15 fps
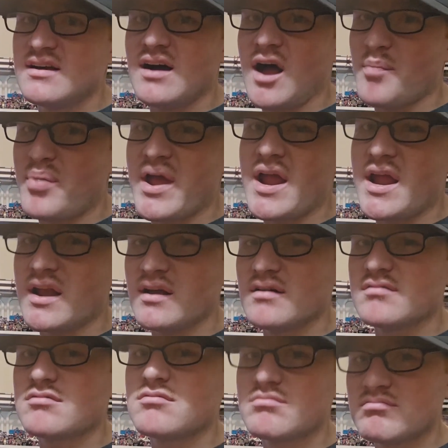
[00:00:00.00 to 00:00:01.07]
I paid
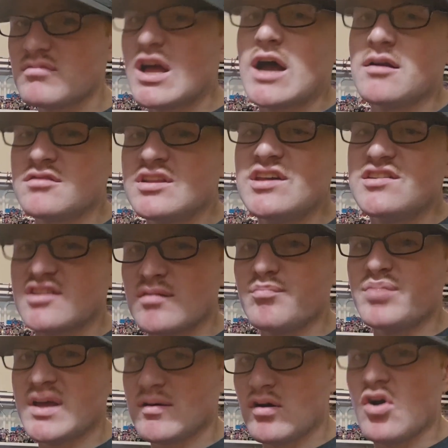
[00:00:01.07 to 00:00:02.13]
a decent
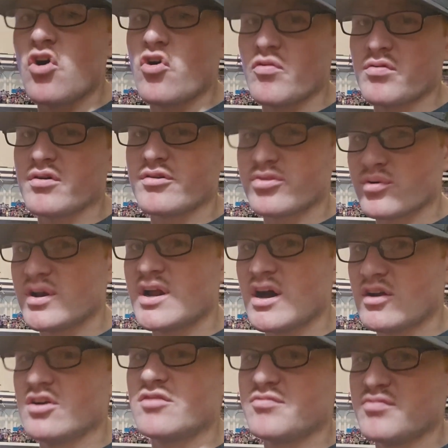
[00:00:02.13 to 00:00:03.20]
bit over
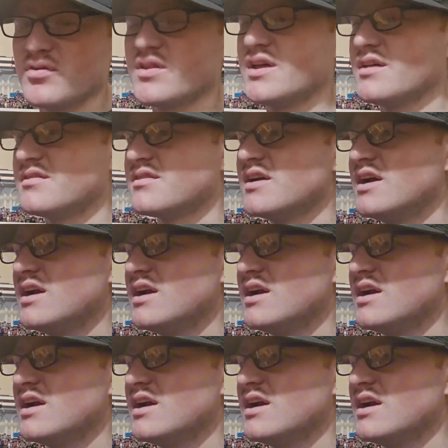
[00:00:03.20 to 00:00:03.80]
300 for this.